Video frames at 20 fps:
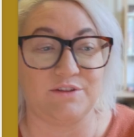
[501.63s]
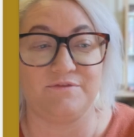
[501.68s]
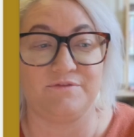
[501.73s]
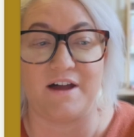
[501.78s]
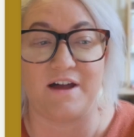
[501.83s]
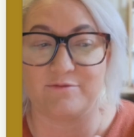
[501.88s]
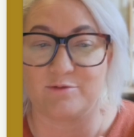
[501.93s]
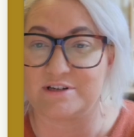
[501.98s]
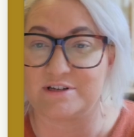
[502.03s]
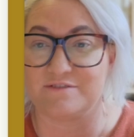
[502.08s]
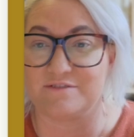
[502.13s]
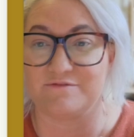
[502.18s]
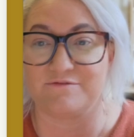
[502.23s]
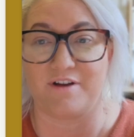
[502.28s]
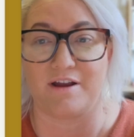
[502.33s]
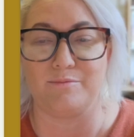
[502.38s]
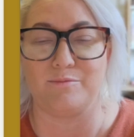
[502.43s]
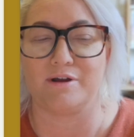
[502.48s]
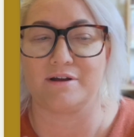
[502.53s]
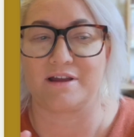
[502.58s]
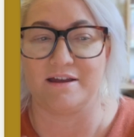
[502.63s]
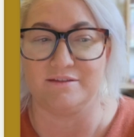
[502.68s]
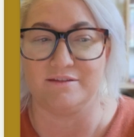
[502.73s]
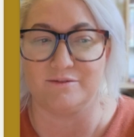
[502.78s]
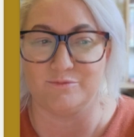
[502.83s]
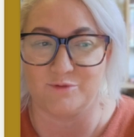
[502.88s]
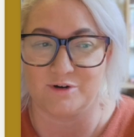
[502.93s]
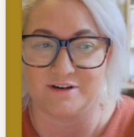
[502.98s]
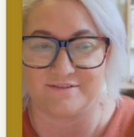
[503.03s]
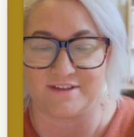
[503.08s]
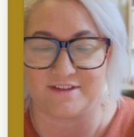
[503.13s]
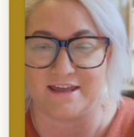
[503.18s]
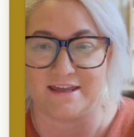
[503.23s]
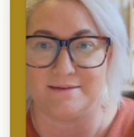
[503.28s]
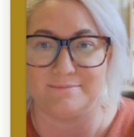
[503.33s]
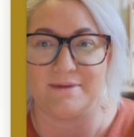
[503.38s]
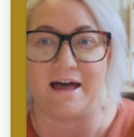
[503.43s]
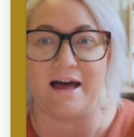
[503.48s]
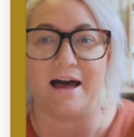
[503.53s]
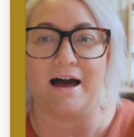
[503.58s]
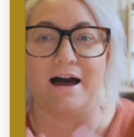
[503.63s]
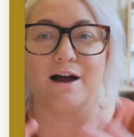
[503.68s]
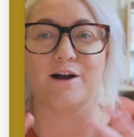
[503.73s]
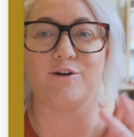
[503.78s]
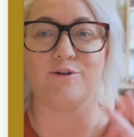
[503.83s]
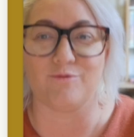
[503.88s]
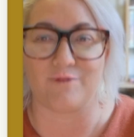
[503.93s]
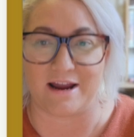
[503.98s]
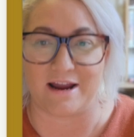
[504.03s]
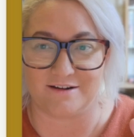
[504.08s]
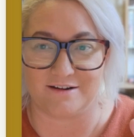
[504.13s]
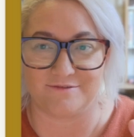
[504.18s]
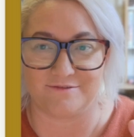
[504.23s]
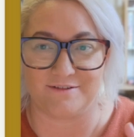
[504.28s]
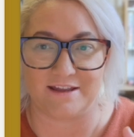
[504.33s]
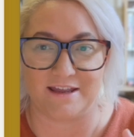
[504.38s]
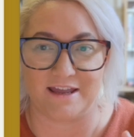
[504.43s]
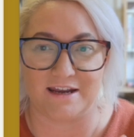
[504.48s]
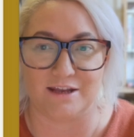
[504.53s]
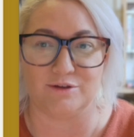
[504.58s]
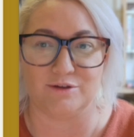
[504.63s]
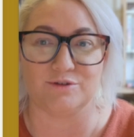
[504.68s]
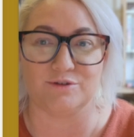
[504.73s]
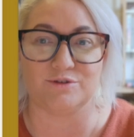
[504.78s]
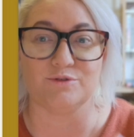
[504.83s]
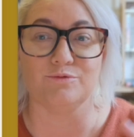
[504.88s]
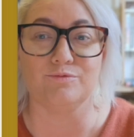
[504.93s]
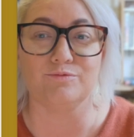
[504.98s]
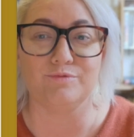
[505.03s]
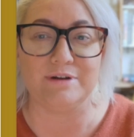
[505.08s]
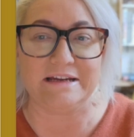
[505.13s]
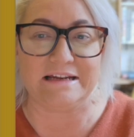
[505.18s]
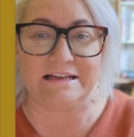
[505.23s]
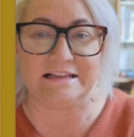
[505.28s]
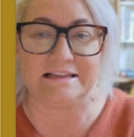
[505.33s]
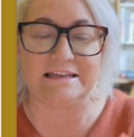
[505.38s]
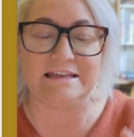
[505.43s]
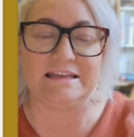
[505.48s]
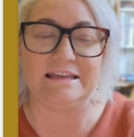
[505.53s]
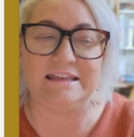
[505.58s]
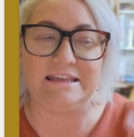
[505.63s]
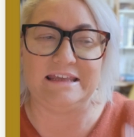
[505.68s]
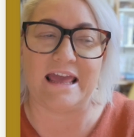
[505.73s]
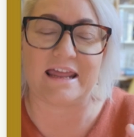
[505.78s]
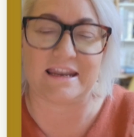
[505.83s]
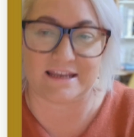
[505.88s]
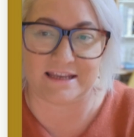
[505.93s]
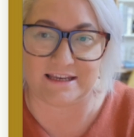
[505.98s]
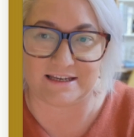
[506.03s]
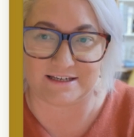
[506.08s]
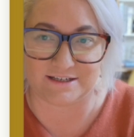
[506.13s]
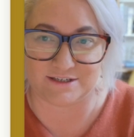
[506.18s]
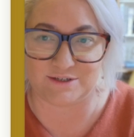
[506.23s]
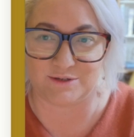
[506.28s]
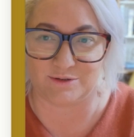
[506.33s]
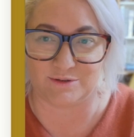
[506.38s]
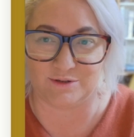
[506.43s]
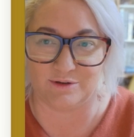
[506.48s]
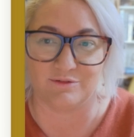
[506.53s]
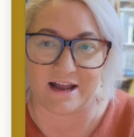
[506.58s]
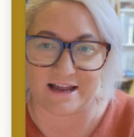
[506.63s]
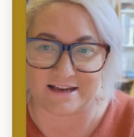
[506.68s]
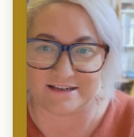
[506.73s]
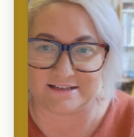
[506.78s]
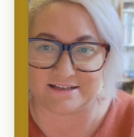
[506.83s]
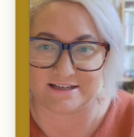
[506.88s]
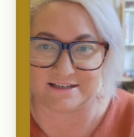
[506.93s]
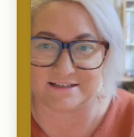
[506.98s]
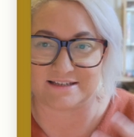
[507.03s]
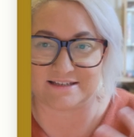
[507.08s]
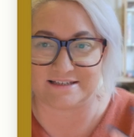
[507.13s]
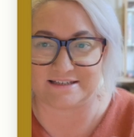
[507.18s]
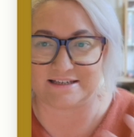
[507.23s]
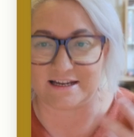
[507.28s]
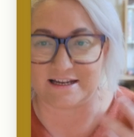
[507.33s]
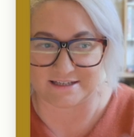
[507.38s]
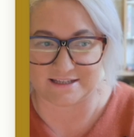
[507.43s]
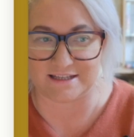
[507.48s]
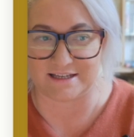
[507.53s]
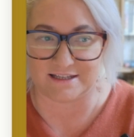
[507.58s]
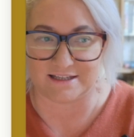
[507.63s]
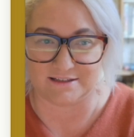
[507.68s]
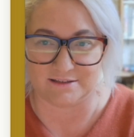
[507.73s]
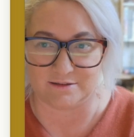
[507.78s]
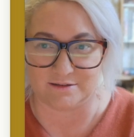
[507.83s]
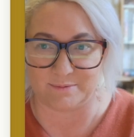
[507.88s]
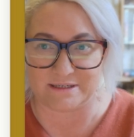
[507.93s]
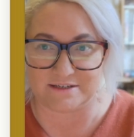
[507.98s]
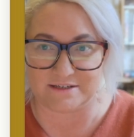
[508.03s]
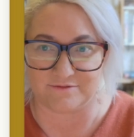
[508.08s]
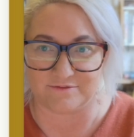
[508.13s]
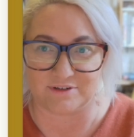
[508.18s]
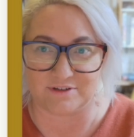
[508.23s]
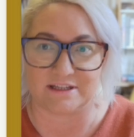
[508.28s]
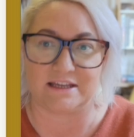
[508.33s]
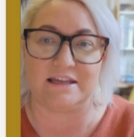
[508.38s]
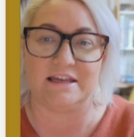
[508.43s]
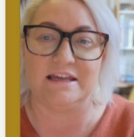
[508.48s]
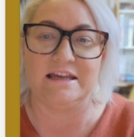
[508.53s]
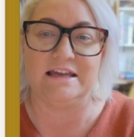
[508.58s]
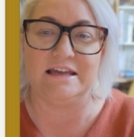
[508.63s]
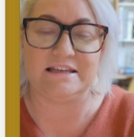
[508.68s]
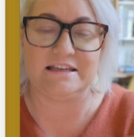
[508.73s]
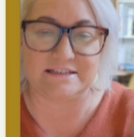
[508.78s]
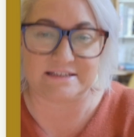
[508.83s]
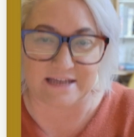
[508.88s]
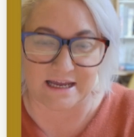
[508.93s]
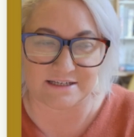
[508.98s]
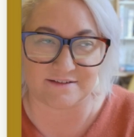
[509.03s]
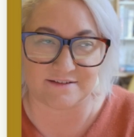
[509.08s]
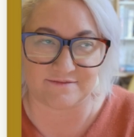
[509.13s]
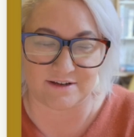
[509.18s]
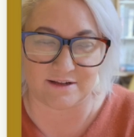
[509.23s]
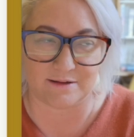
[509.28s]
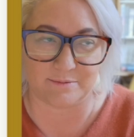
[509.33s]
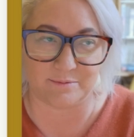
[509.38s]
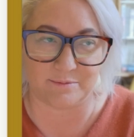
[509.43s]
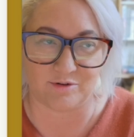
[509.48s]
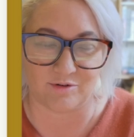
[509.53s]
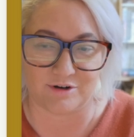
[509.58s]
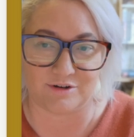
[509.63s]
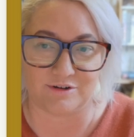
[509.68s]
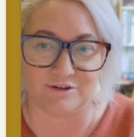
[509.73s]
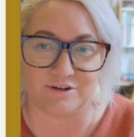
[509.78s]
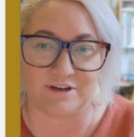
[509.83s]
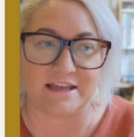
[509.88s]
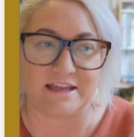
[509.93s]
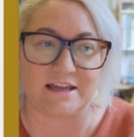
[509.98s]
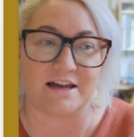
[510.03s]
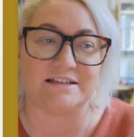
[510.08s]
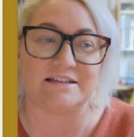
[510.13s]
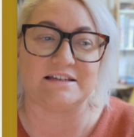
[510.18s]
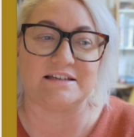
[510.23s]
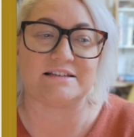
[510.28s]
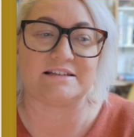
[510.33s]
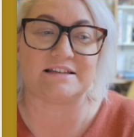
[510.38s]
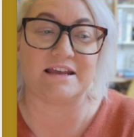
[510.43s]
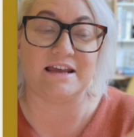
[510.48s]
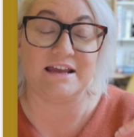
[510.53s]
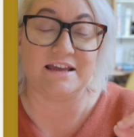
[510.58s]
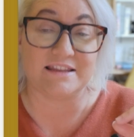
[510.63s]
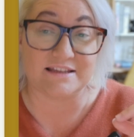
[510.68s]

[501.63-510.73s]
So the 5-question framework and the what if game are great for getting you to really get into your ideas and start to think a little bit differently, start to develop your own unique ideas.